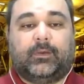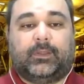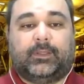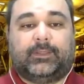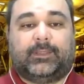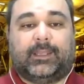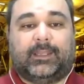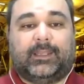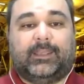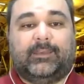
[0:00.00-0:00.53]

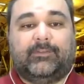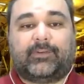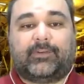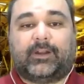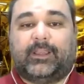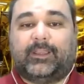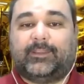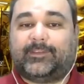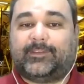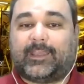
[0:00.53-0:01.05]
deliver
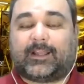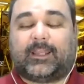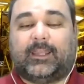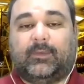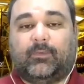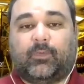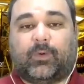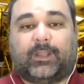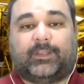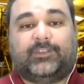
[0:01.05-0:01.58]
exactly
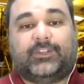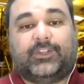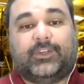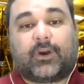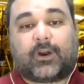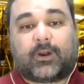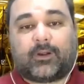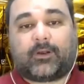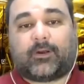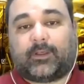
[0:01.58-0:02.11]
what
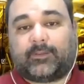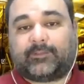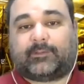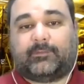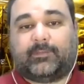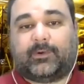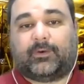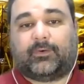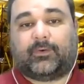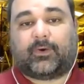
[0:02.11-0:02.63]
your
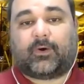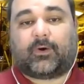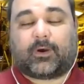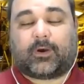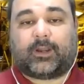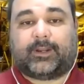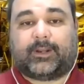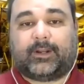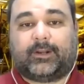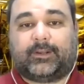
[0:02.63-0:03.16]
customer
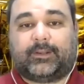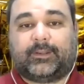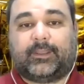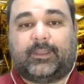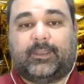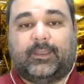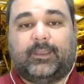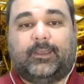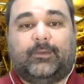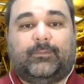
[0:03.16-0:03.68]
ordered,
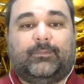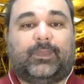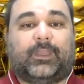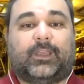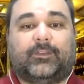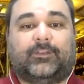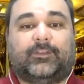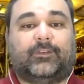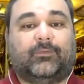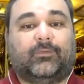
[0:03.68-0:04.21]

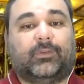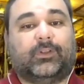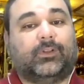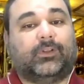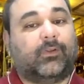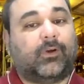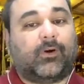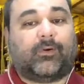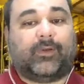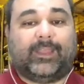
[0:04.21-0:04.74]
because you
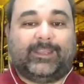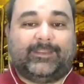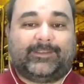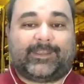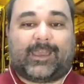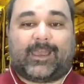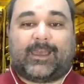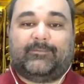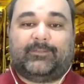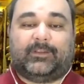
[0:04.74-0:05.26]
will always
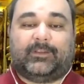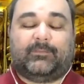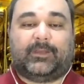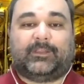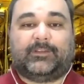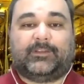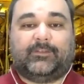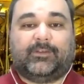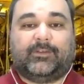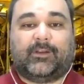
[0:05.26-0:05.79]
have the
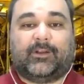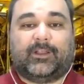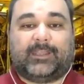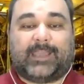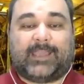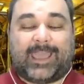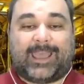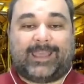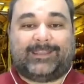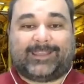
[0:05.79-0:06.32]
material
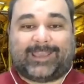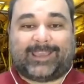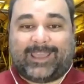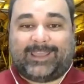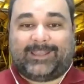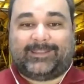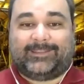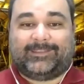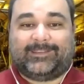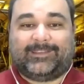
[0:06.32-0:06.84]
at
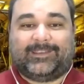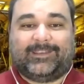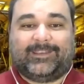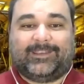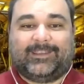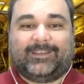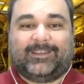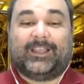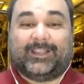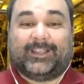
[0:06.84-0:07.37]
hand,
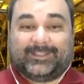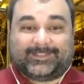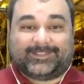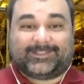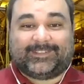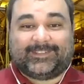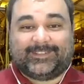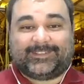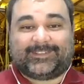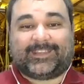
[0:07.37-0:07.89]
in
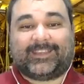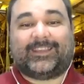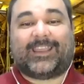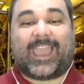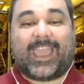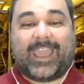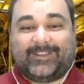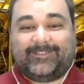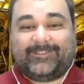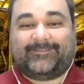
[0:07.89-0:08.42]
system
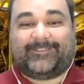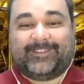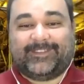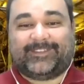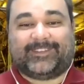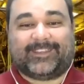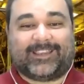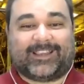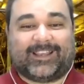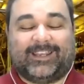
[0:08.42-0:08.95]
and
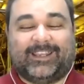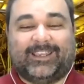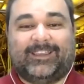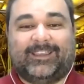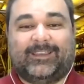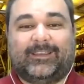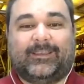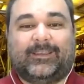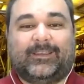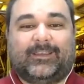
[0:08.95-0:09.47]
physically.
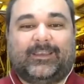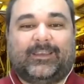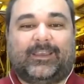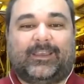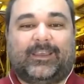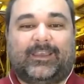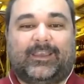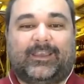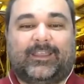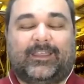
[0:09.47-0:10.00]

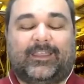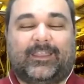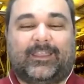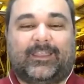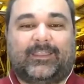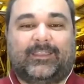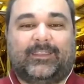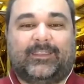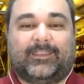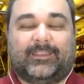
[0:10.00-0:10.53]

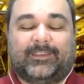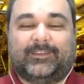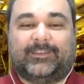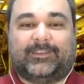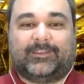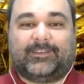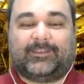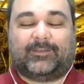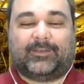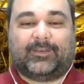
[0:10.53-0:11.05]
This
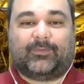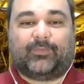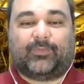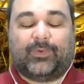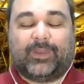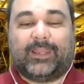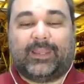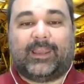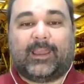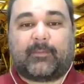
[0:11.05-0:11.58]
is
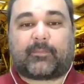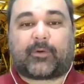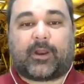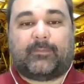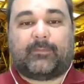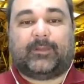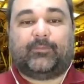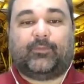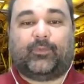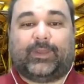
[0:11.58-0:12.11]
really a
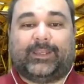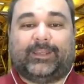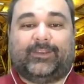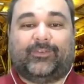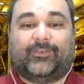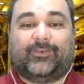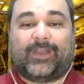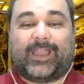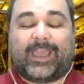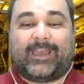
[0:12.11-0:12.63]
problem when
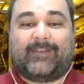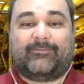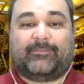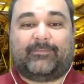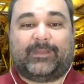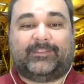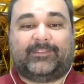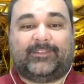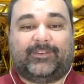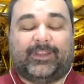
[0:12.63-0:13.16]
you have
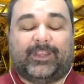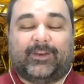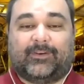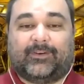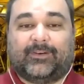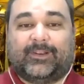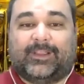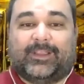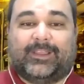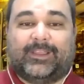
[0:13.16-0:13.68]

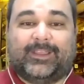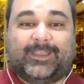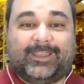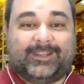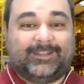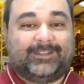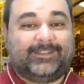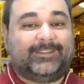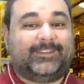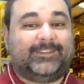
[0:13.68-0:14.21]
material
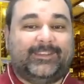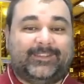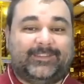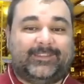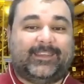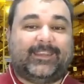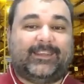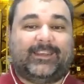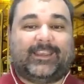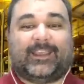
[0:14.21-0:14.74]
in the
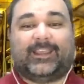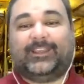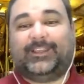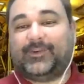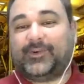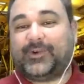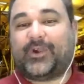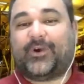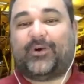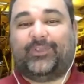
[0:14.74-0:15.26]
system and you
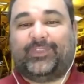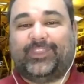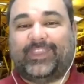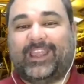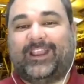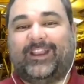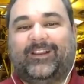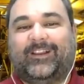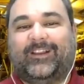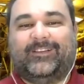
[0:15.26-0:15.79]
go
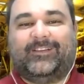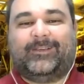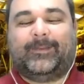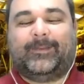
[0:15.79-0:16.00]
there